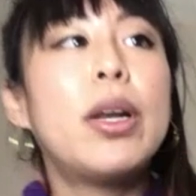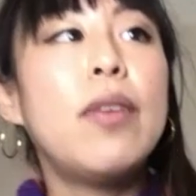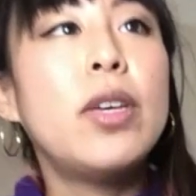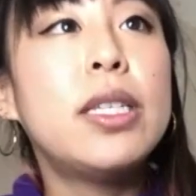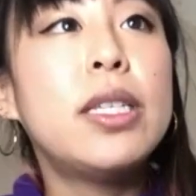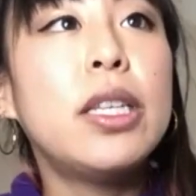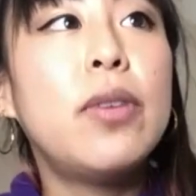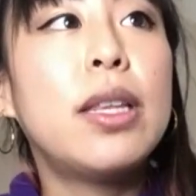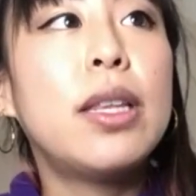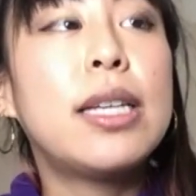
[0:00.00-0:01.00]
recently
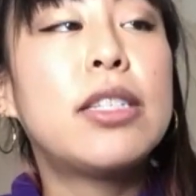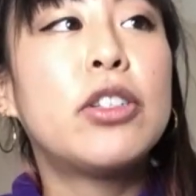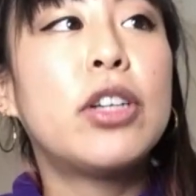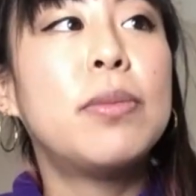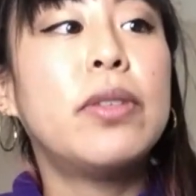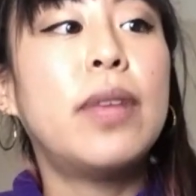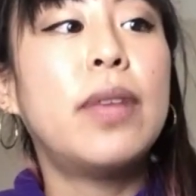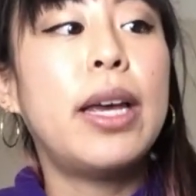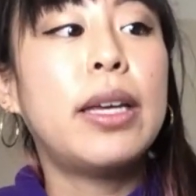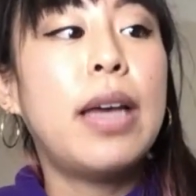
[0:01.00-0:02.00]
realized in terms of
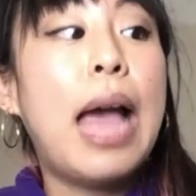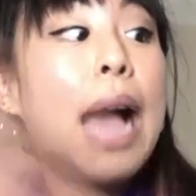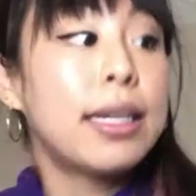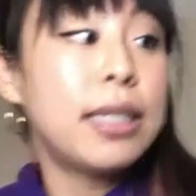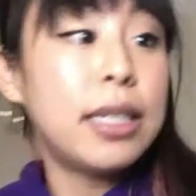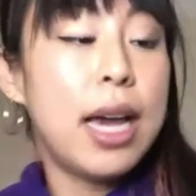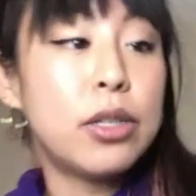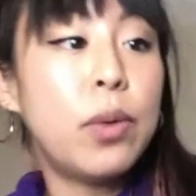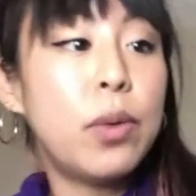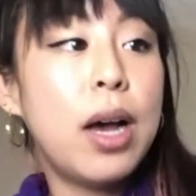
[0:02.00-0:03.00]
like acting
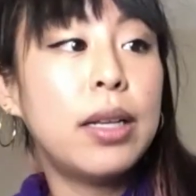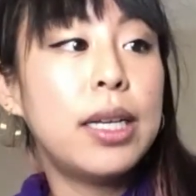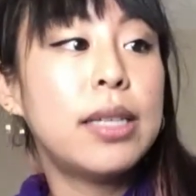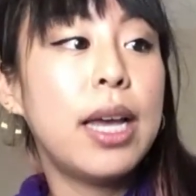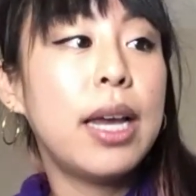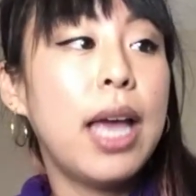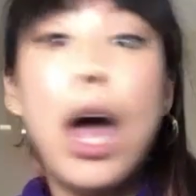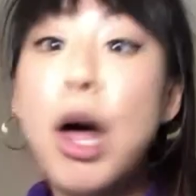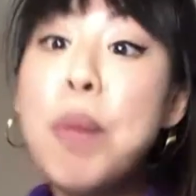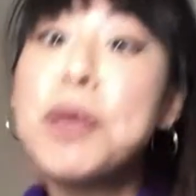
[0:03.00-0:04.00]
as well is like,
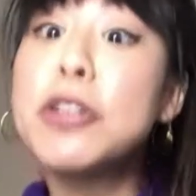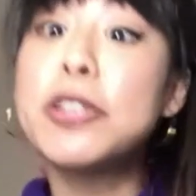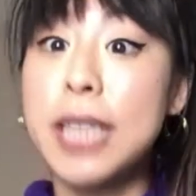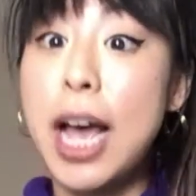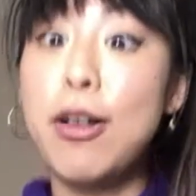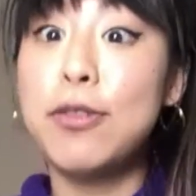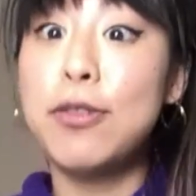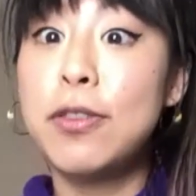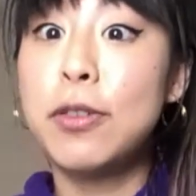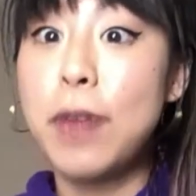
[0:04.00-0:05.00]
help
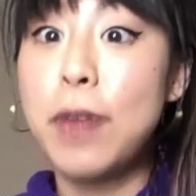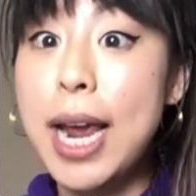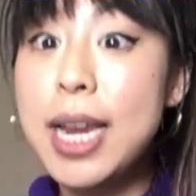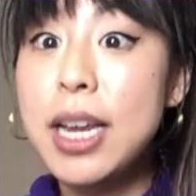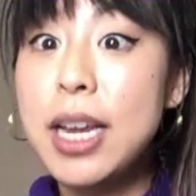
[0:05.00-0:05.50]
yourself, right?